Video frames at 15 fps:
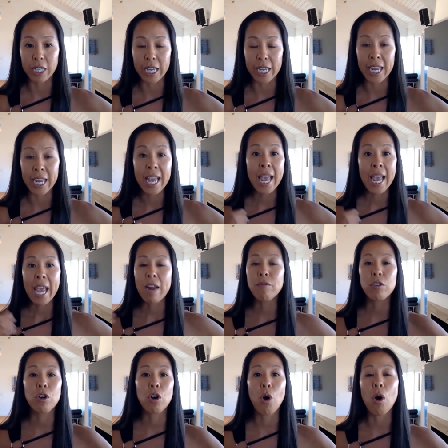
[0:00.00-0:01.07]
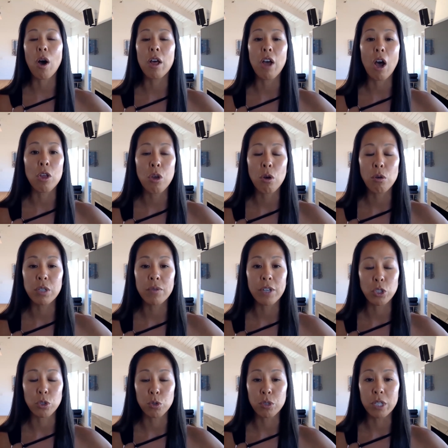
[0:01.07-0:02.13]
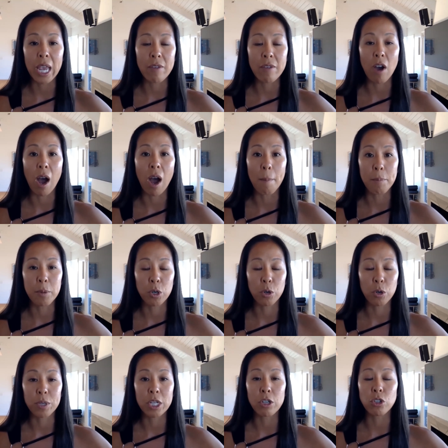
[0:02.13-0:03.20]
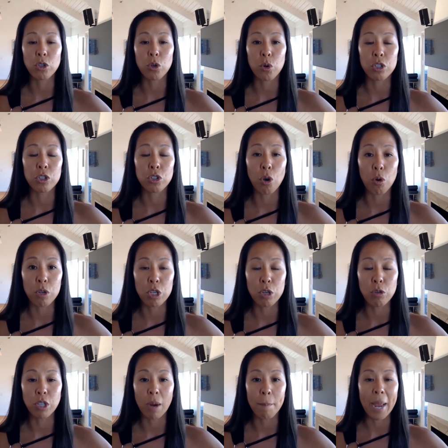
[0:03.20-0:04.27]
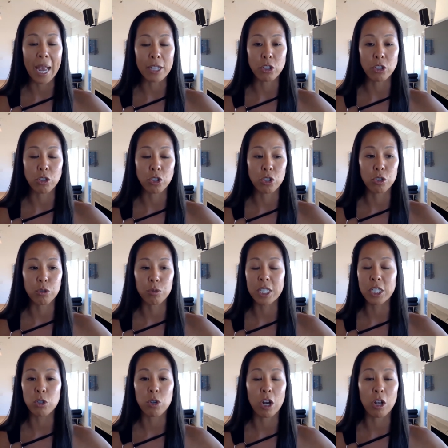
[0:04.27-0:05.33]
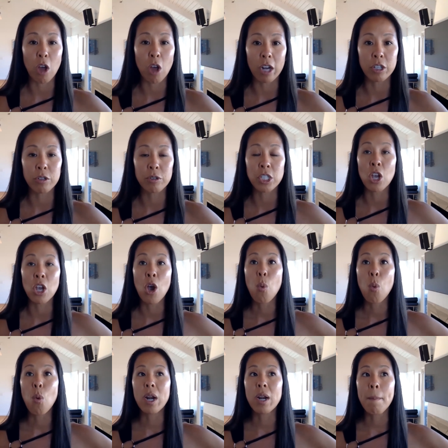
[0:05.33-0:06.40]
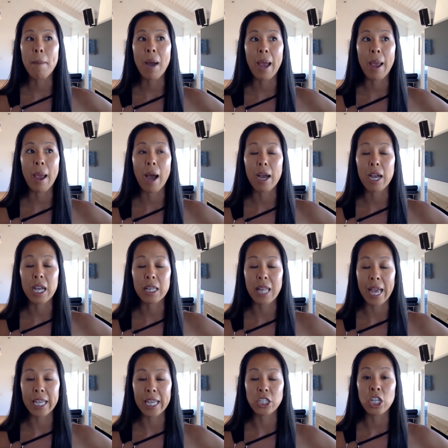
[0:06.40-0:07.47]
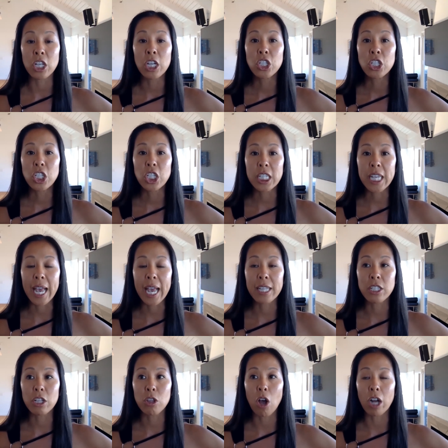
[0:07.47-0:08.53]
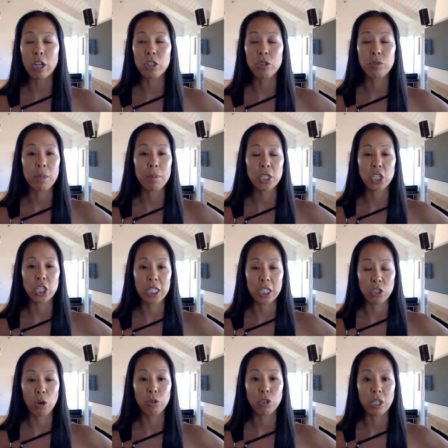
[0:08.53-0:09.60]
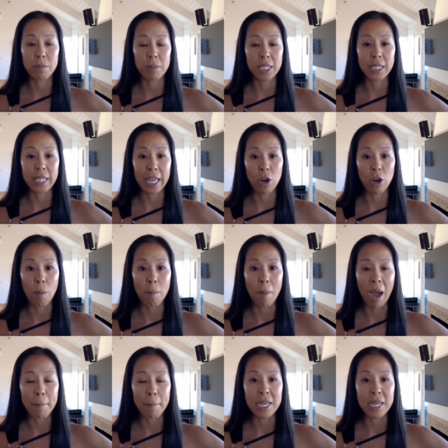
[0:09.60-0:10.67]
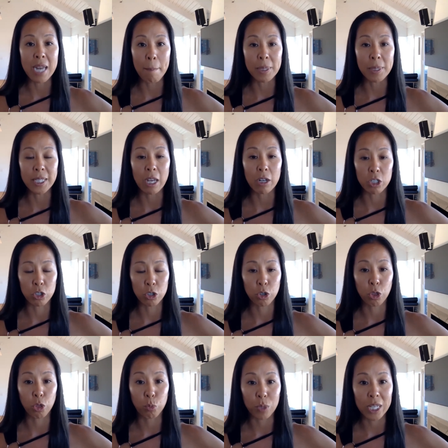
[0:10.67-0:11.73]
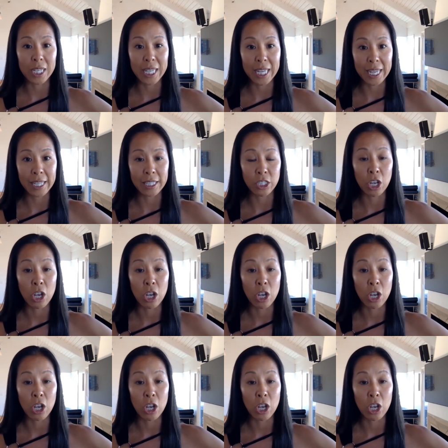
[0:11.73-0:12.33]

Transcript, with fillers: it. And for those of us who gave up careers or don't use our master's degrees or our law degrees, one of my clients, she has a law degree, but she chose to be a stay-at-home mom and not miss out on her 3 kids